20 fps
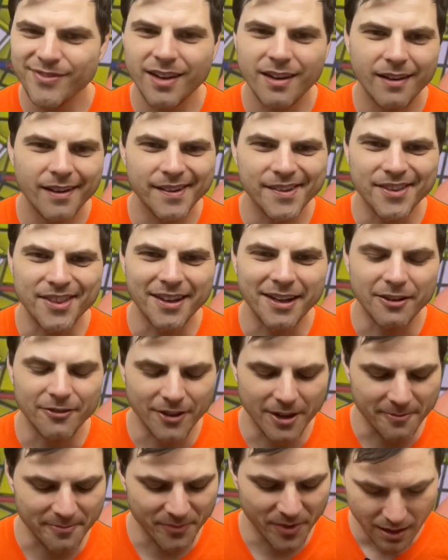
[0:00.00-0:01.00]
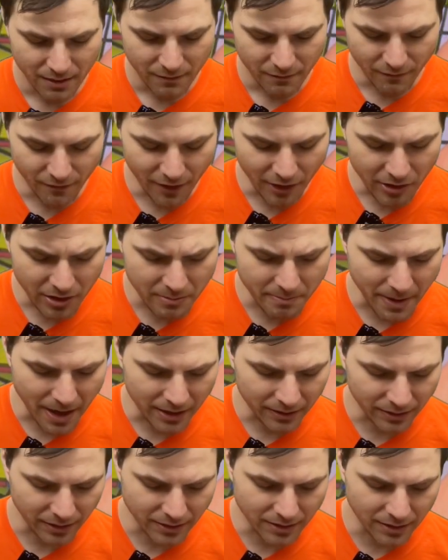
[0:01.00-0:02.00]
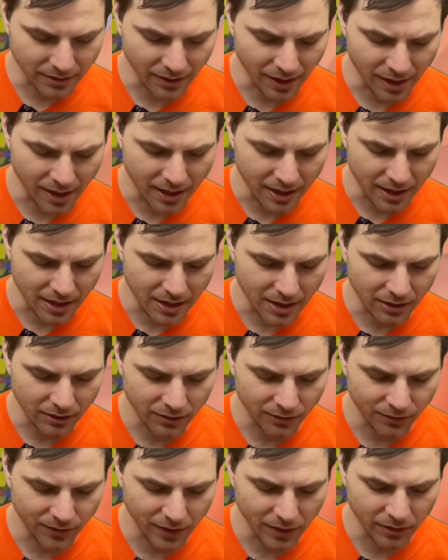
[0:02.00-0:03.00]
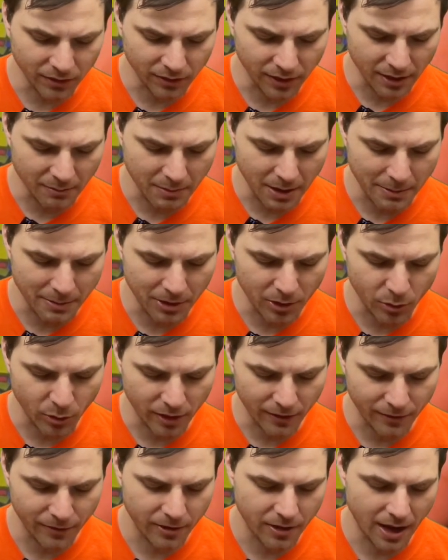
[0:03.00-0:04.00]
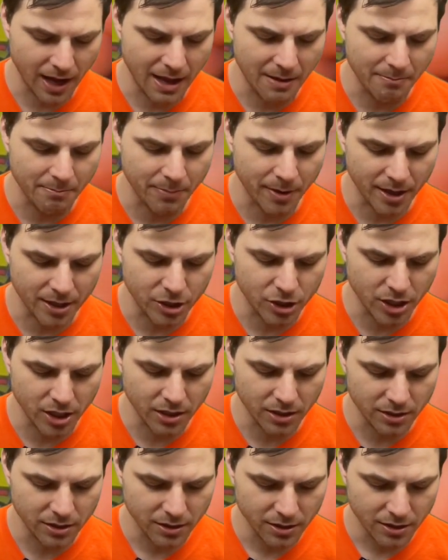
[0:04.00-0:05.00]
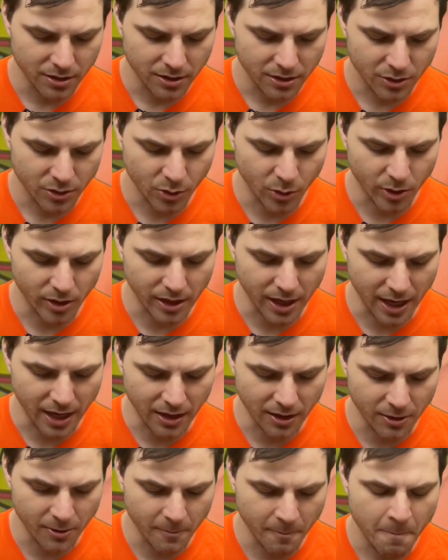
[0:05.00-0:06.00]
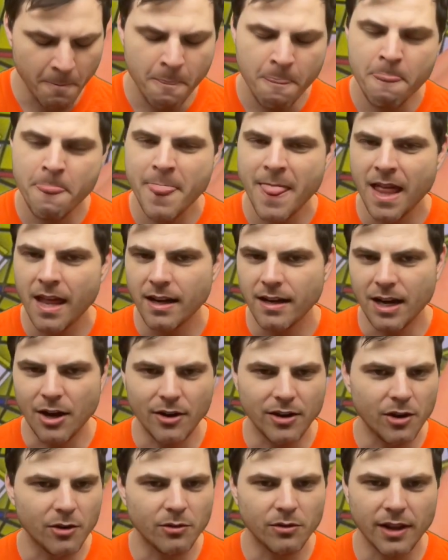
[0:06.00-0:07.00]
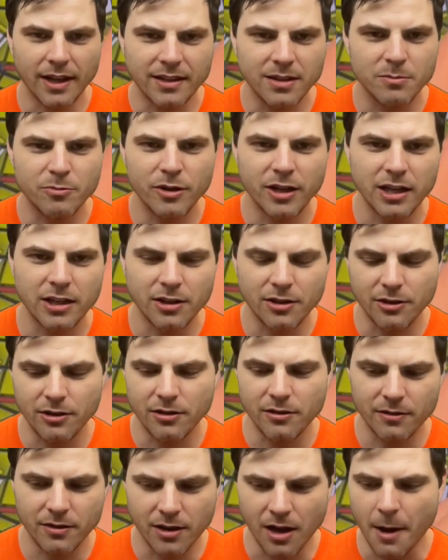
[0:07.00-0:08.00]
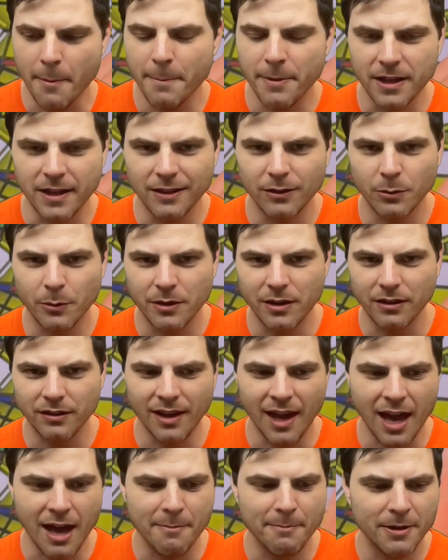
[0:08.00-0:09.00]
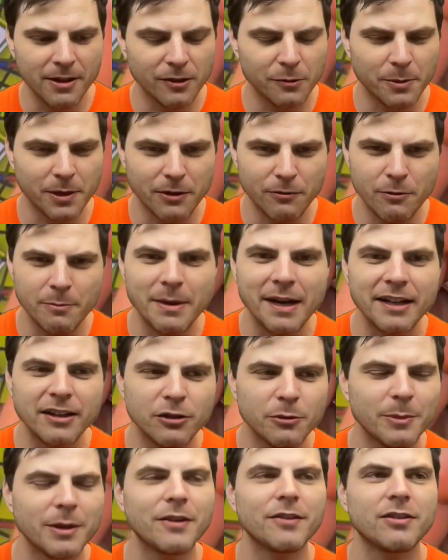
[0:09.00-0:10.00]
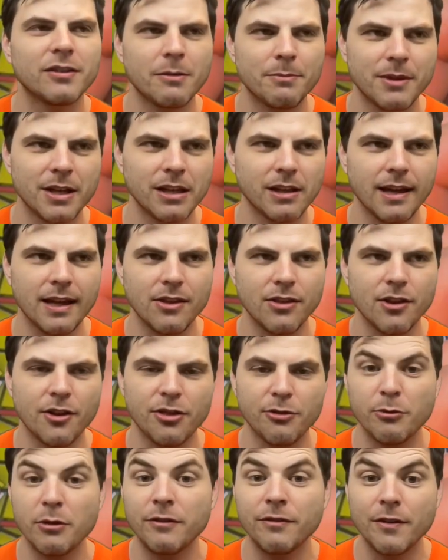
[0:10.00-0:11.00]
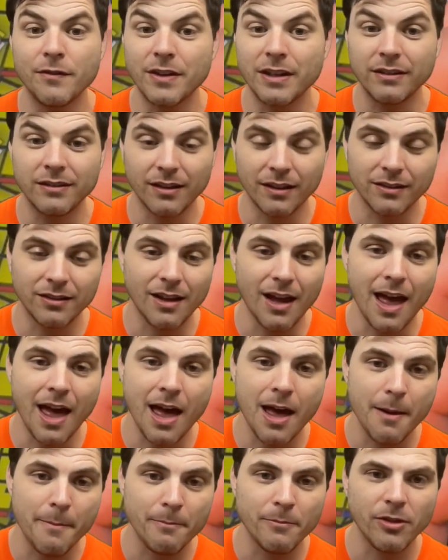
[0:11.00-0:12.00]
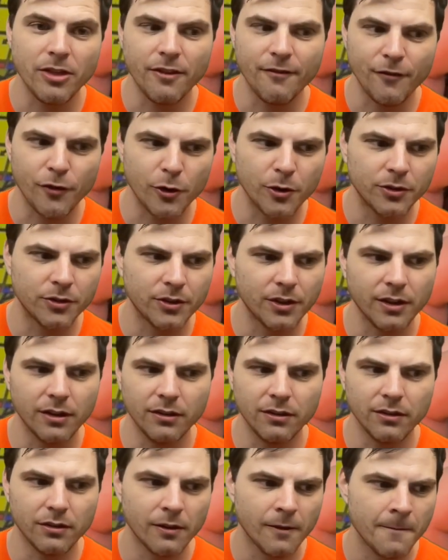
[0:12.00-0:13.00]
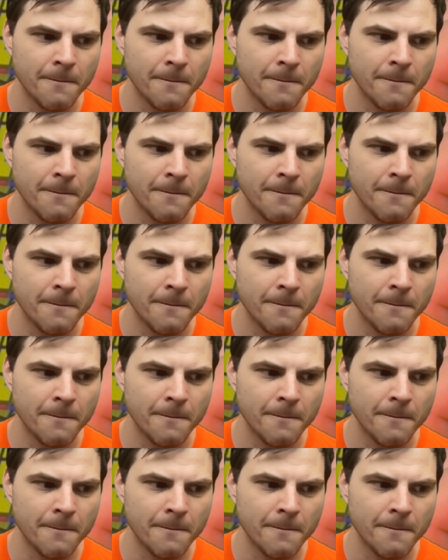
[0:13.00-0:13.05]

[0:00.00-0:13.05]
I'll think of it. Very basic design. This feels like maybe they're going for a budget tornado. Now, I don't like to bring in other companies when this happens, but it reminds me of something like the 356M versus